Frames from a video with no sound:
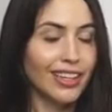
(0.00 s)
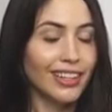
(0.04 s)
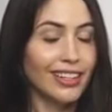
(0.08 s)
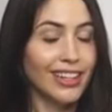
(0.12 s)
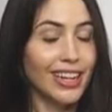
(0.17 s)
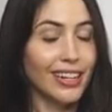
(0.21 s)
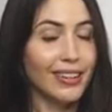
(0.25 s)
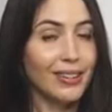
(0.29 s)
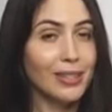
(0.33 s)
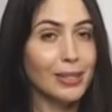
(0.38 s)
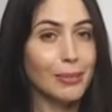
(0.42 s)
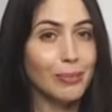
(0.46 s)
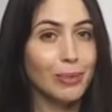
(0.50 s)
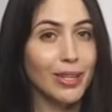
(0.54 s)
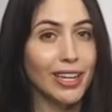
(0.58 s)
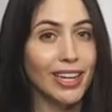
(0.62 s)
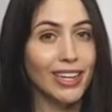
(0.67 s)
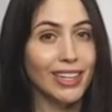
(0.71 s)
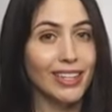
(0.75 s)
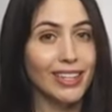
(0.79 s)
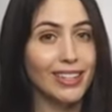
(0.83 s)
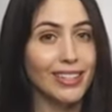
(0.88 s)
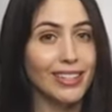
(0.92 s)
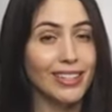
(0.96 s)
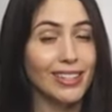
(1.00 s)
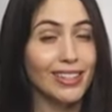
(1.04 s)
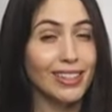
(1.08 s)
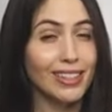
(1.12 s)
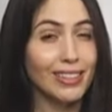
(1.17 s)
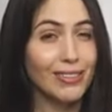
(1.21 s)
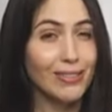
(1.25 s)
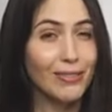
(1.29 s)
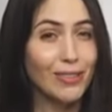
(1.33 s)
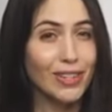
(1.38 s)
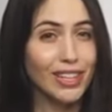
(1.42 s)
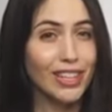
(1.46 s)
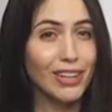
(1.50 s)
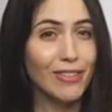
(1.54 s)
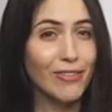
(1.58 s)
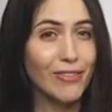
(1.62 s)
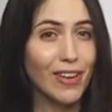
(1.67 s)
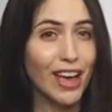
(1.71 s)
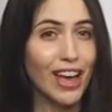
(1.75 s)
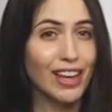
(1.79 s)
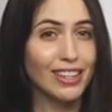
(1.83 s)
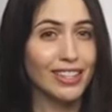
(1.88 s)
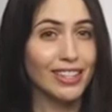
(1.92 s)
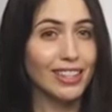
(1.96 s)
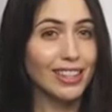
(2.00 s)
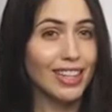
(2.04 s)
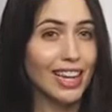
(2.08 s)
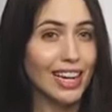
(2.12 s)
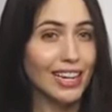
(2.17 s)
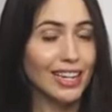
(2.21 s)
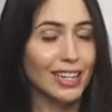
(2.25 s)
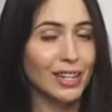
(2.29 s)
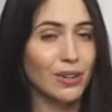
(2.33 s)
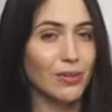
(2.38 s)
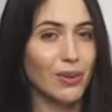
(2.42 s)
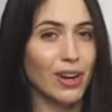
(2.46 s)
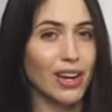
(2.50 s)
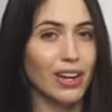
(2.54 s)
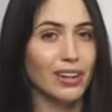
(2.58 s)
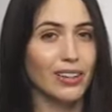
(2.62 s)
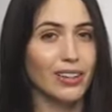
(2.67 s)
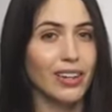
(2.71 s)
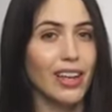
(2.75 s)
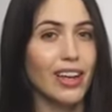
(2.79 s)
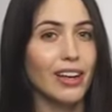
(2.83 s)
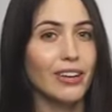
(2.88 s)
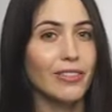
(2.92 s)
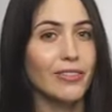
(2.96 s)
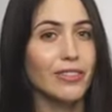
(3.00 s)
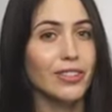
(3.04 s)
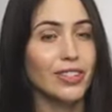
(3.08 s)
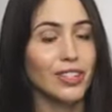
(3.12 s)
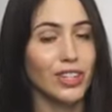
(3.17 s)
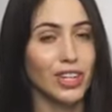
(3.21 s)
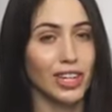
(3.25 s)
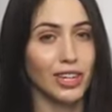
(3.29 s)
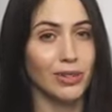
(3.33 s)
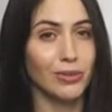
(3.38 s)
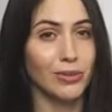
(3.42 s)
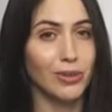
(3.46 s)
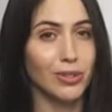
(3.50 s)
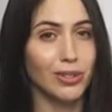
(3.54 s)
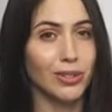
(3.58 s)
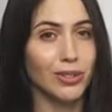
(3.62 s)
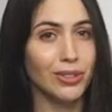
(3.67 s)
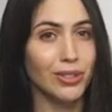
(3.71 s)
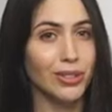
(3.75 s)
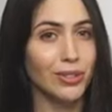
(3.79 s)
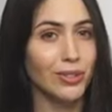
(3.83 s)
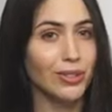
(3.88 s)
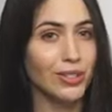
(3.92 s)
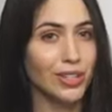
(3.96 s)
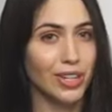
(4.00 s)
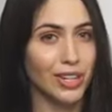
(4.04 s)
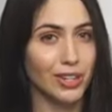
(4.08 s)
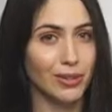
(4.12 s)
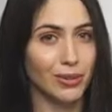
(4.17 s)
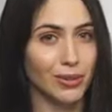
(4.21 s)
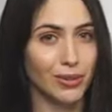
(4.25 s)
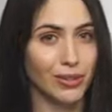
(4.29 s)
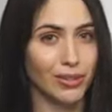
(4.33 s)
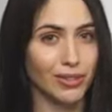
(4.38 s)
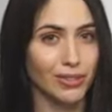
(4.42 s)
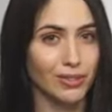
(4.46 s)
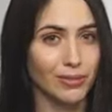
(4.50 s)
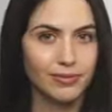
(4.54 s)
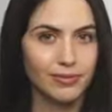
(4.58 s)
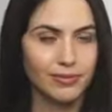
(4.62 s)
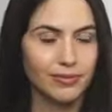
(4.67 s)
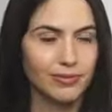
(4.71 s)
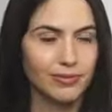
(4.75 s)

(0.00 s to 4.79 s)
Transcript: Now let's play a really fast lightning round of chain rule or no chain rule.